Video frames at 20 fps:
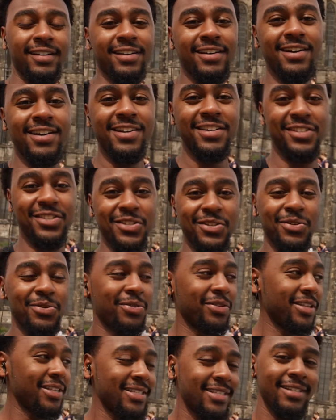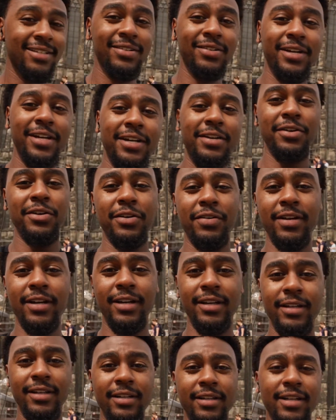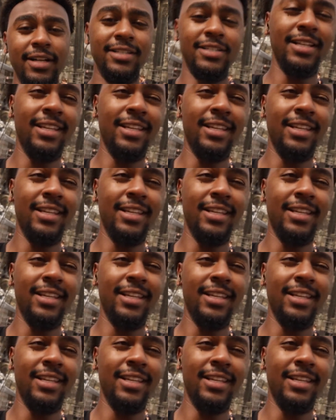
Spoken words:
Alright, so this little area right here has